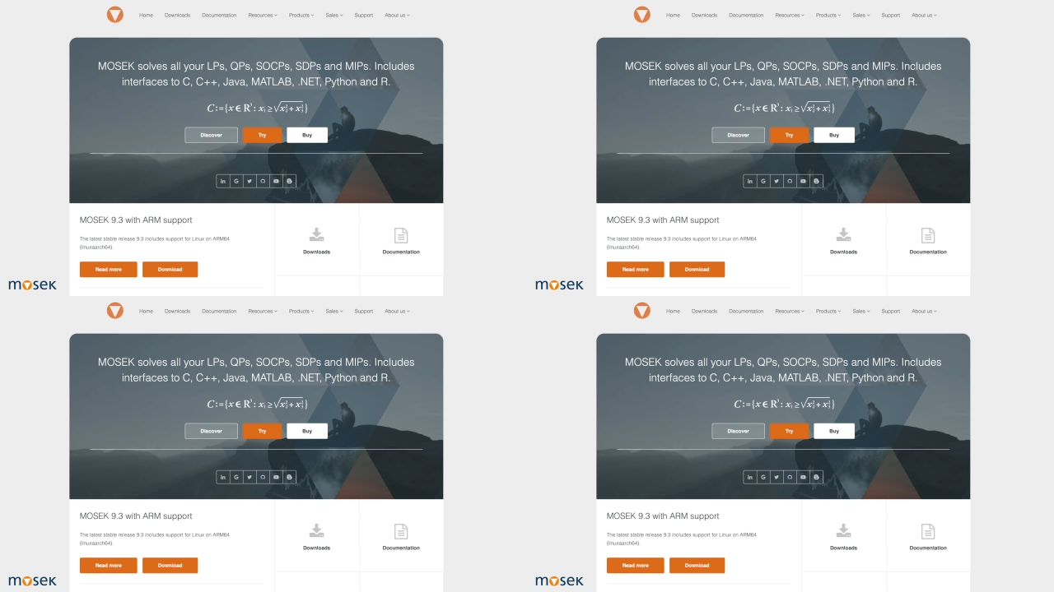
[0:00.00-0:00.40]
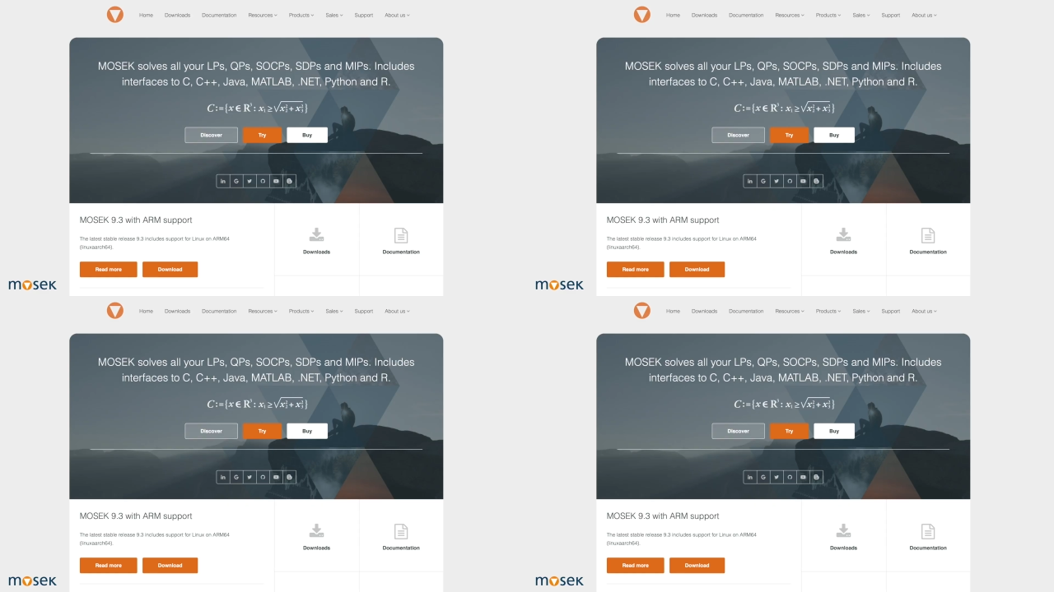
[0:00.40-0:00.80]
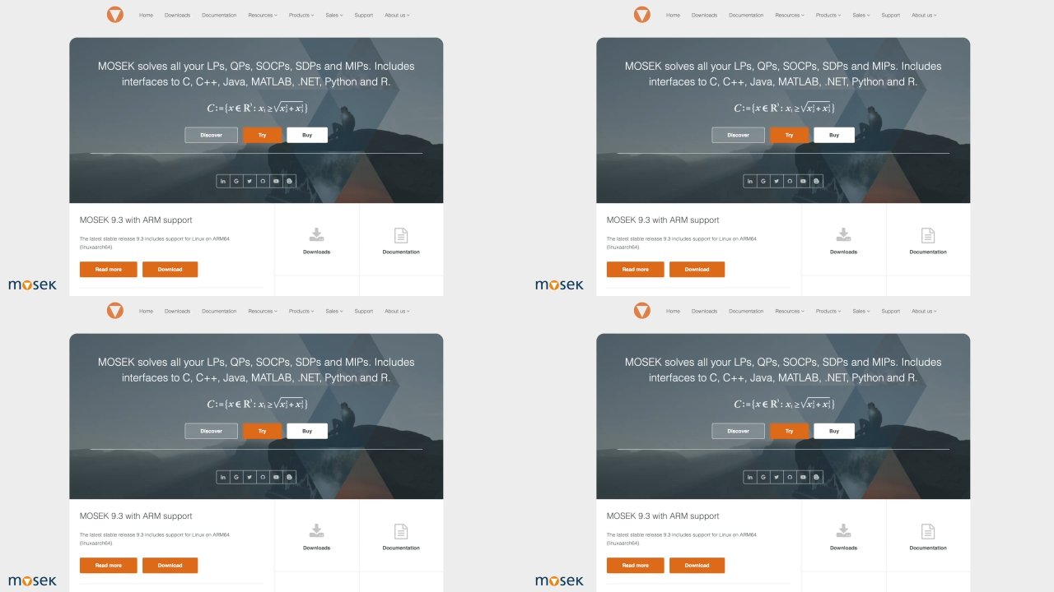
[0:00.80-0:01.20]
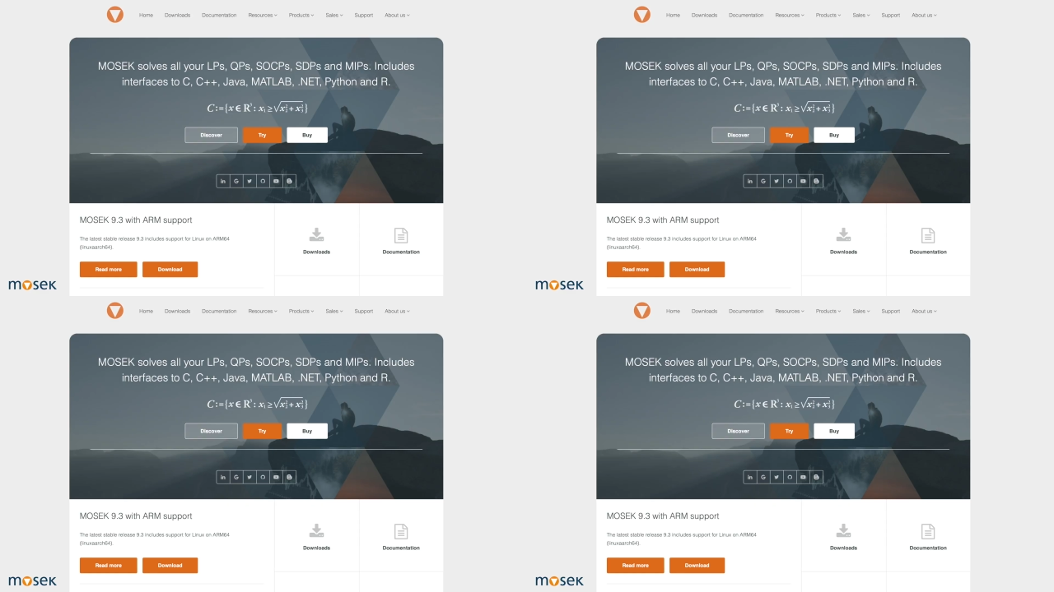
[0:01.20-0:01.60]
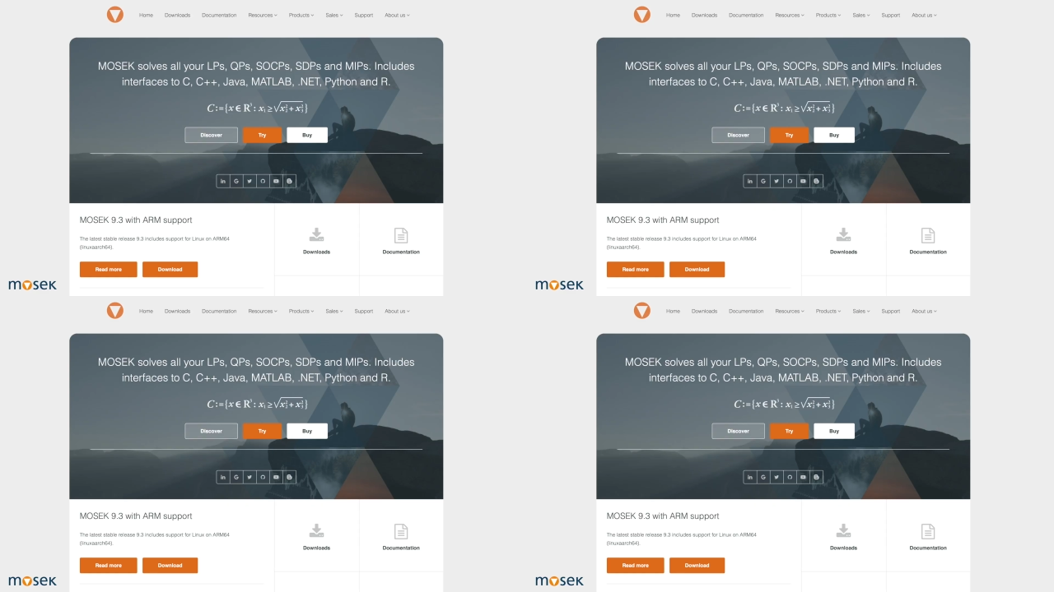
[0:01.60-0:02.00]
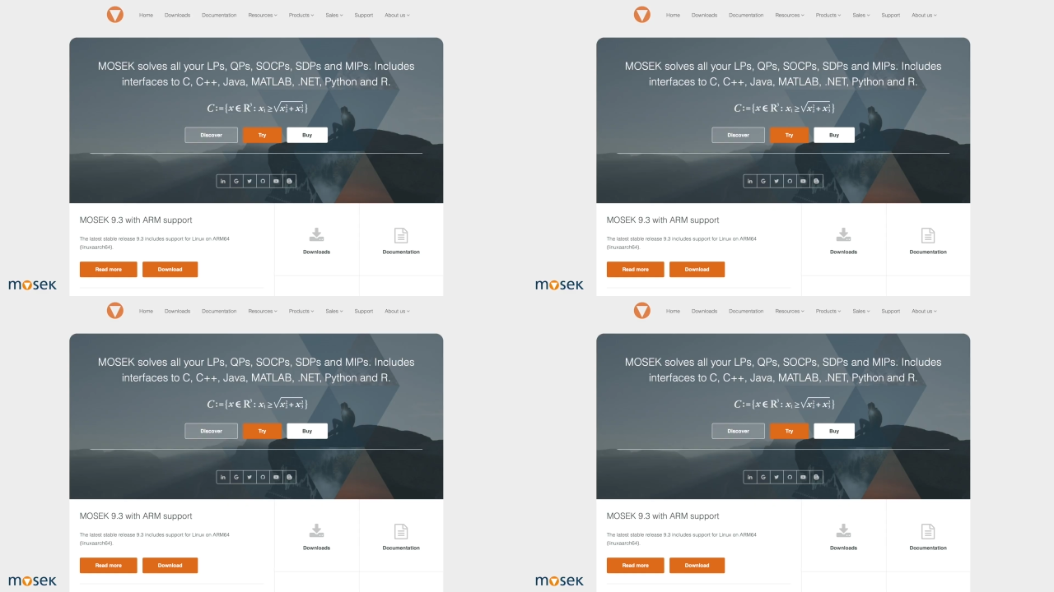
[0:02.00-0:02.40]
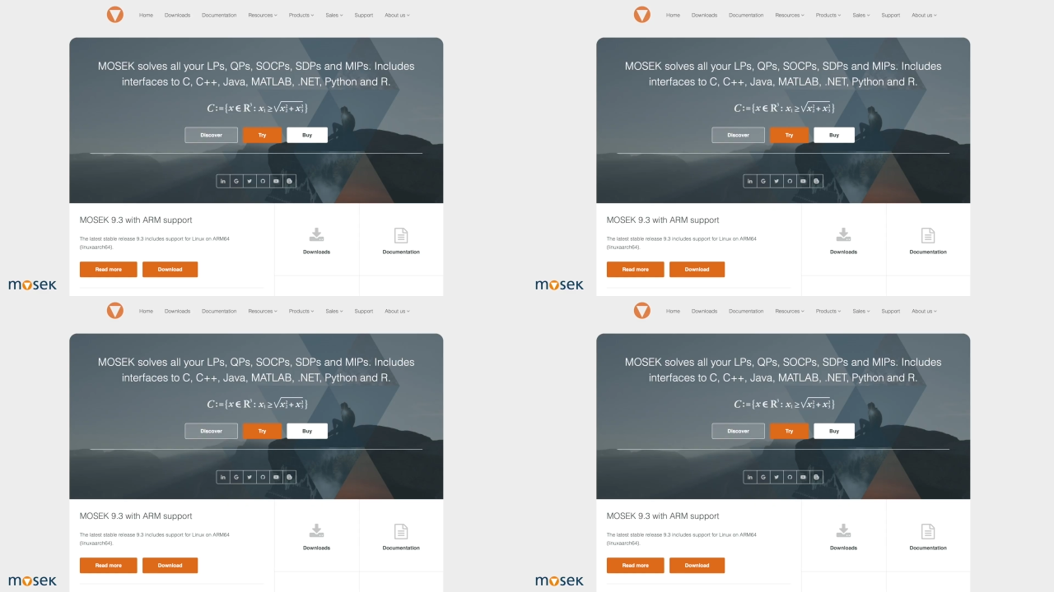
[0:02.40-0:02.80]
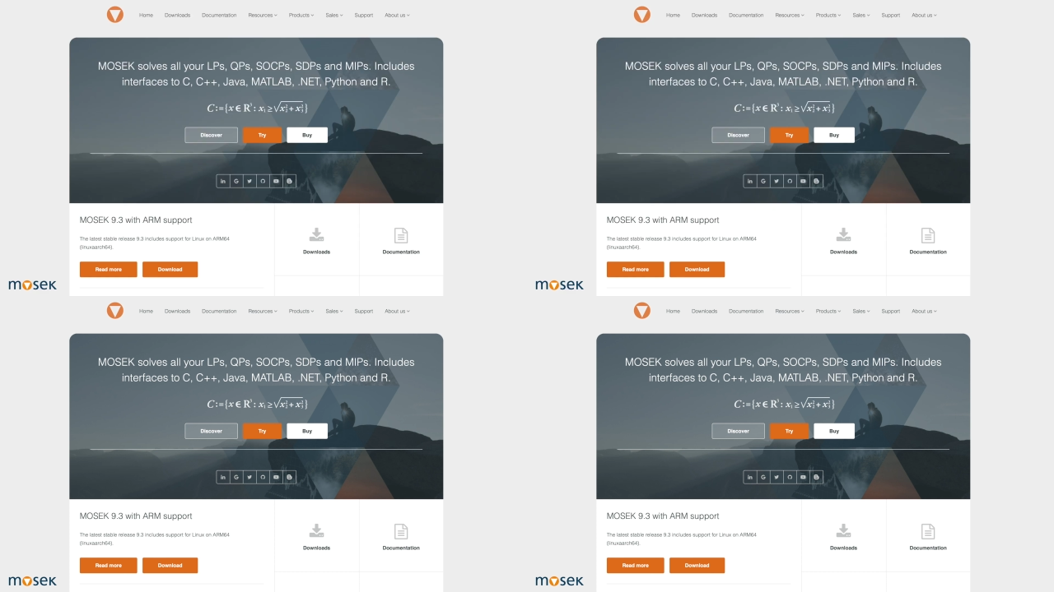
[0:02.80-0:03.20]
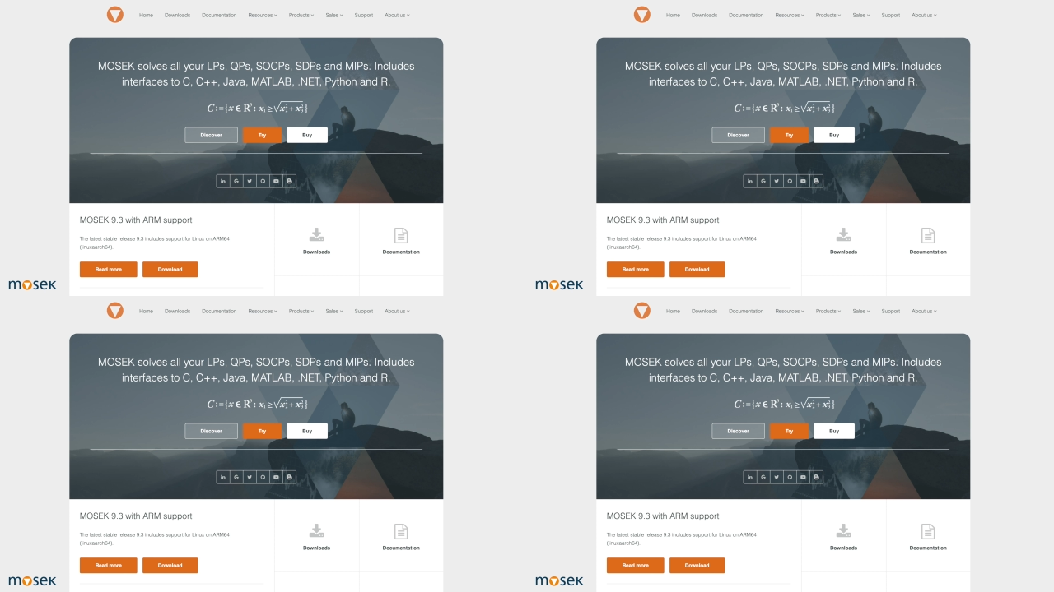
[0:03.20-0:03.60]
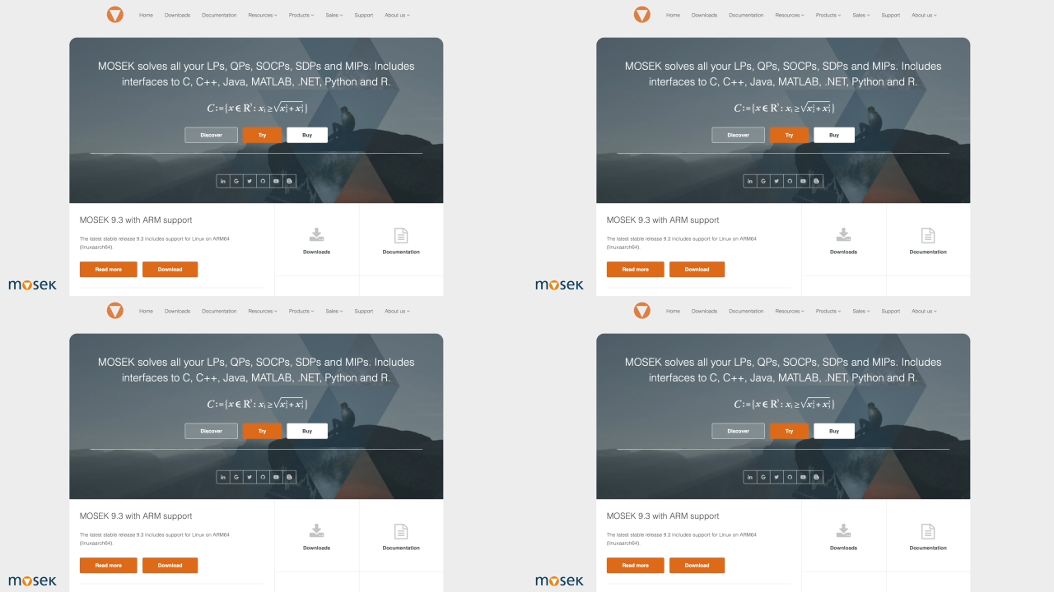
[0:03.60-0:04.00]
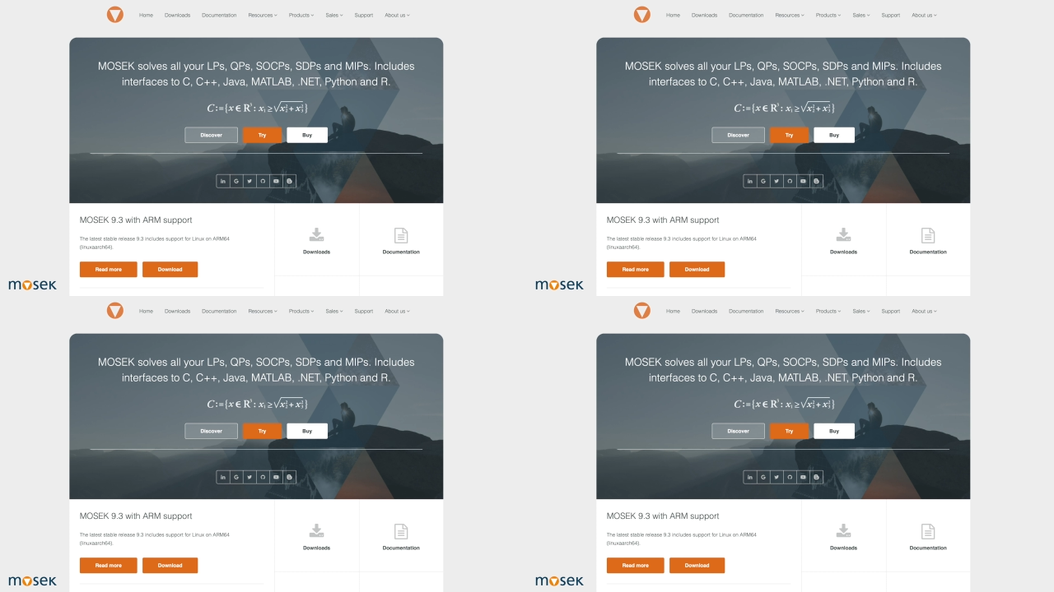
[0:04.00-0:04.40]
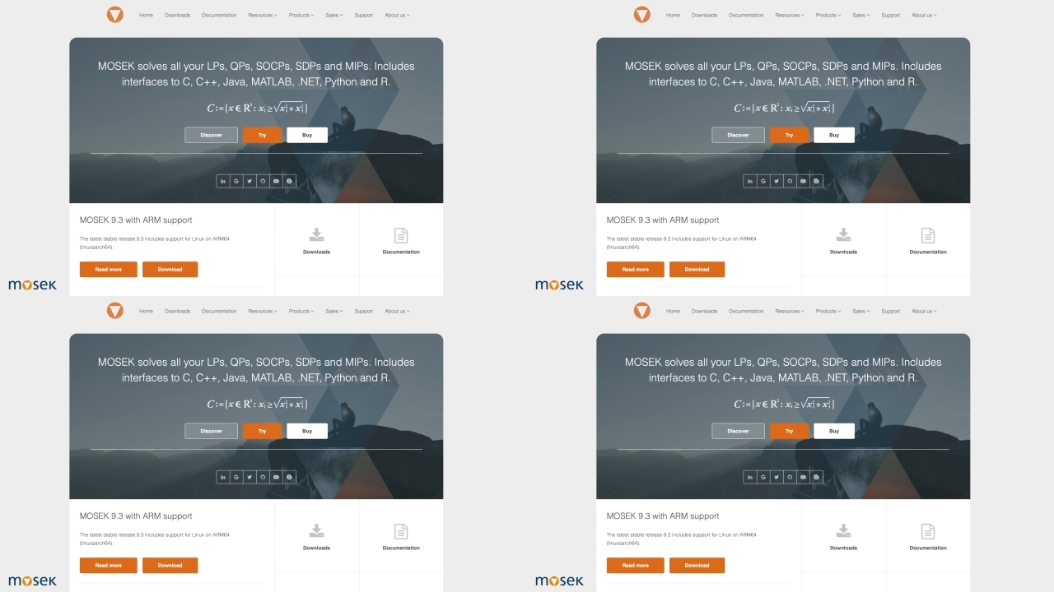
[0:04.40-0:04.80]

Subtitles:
Nobody's mouth can be seen.